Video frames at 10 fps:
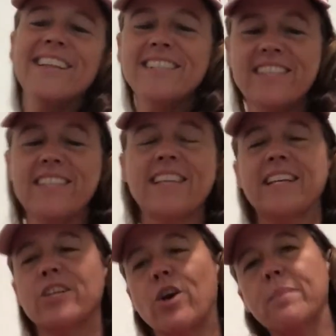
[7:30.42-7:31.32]
This is a
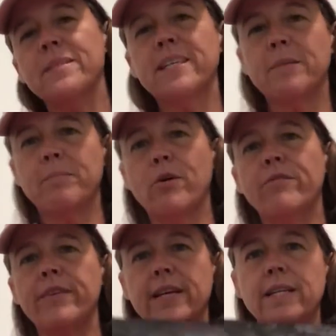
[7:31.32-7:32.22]
tarp tent
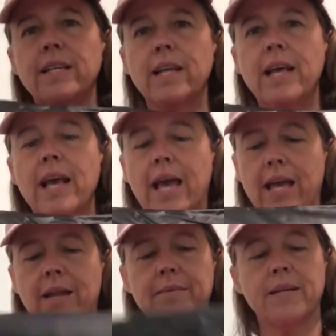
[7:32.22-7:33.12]
bowfin,
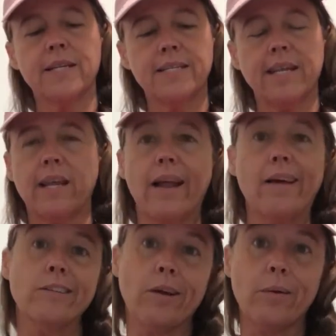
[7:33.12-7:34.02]
and I'm not going to take it
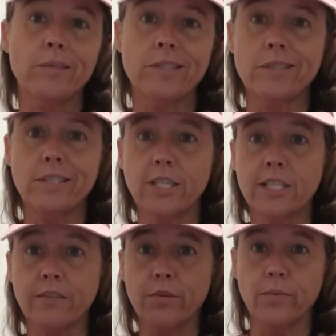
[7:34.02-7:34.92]
out, so I would just
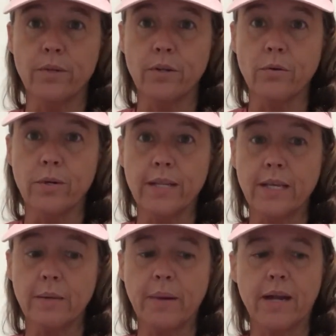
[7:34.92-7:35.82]
suggest, if you want to know
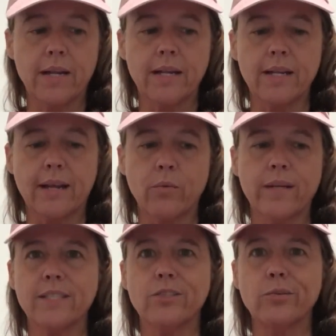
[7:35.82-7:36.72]
anything about it, it like
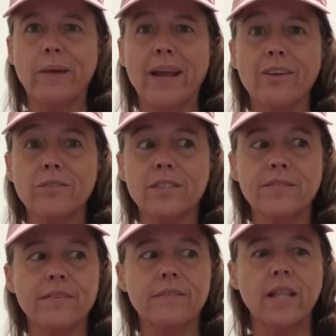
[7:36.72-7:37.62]
weighs 2 pounds,
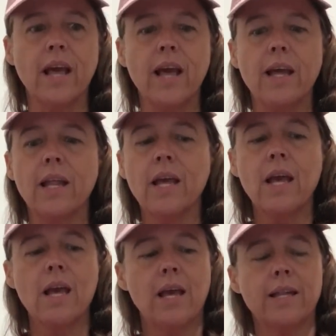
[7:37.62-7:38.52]
if even that.
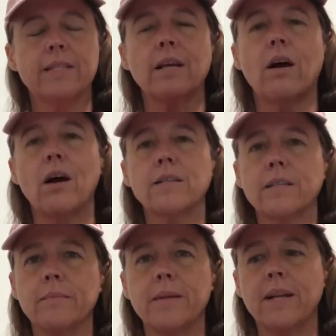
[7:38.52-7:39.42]
And it's
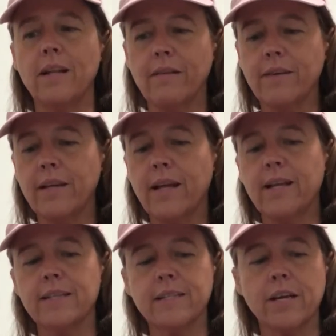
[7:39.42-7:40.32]
awesome, and I love it,
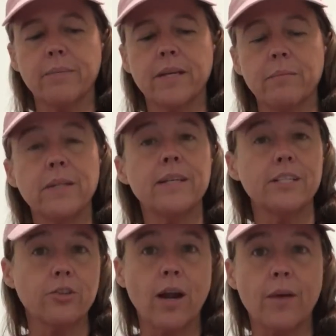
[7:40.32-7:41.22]
and it's kept me
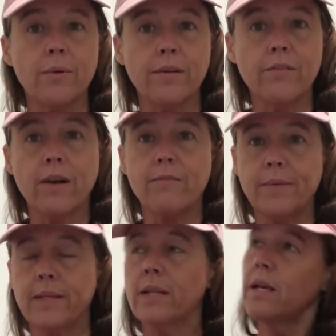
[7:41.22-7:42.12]
completely dry whenever I've
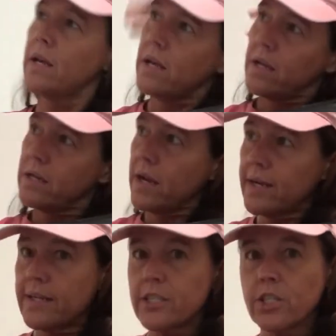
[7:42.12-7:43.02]
been
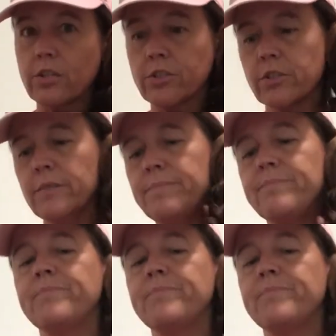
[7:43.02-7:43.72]
not in a shelter.